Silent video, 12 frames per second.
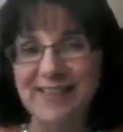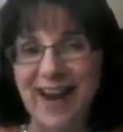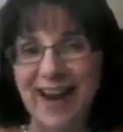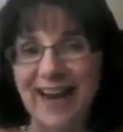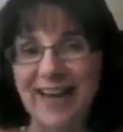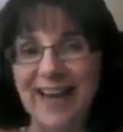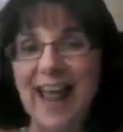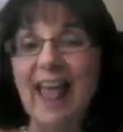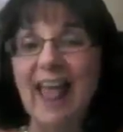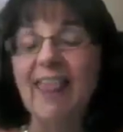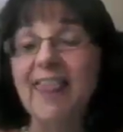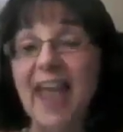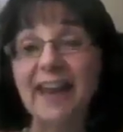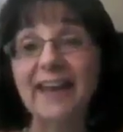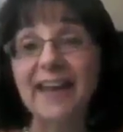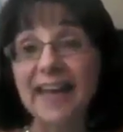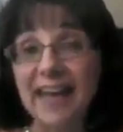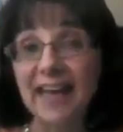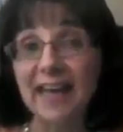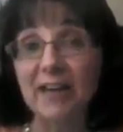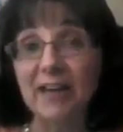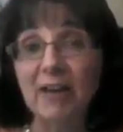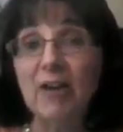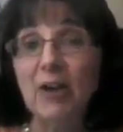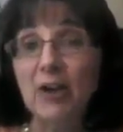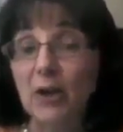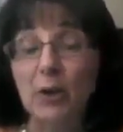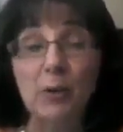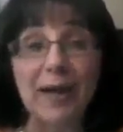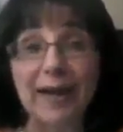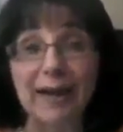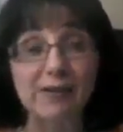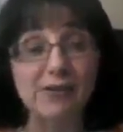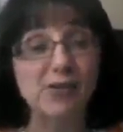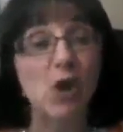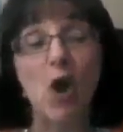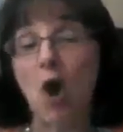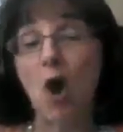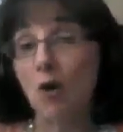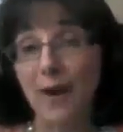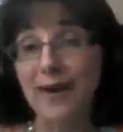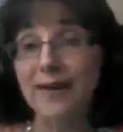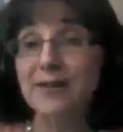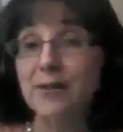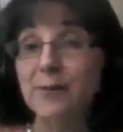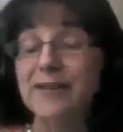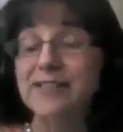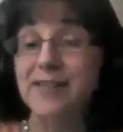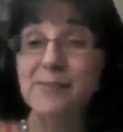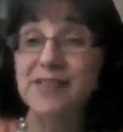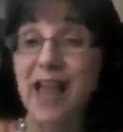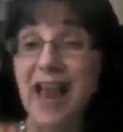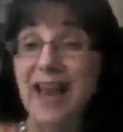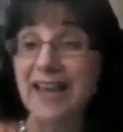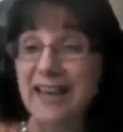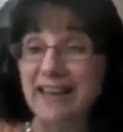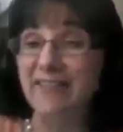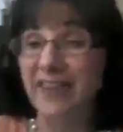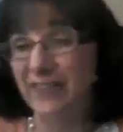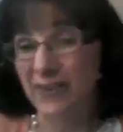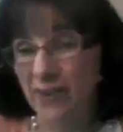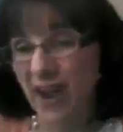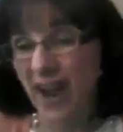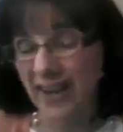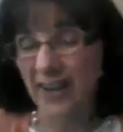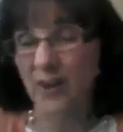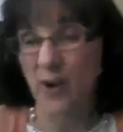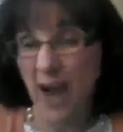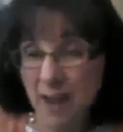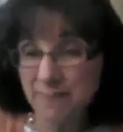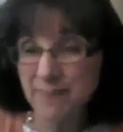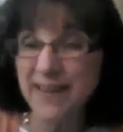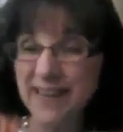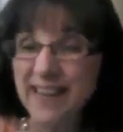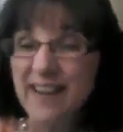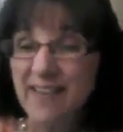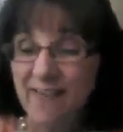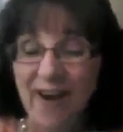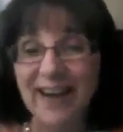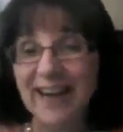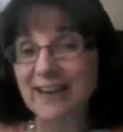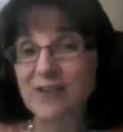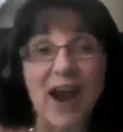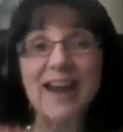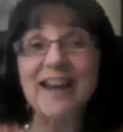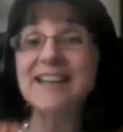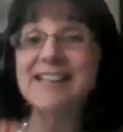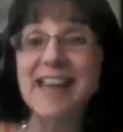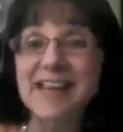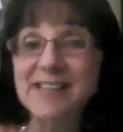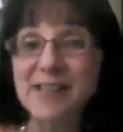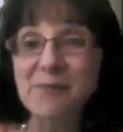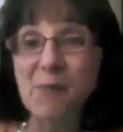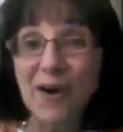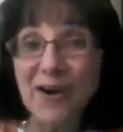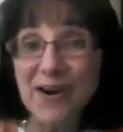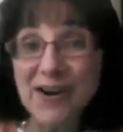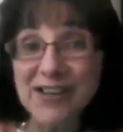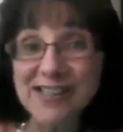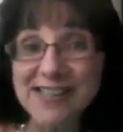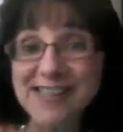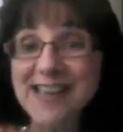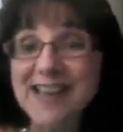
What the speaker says: right, than a kid who is already doing some signing, even if they're kind of crappy, right? Trying to say some words,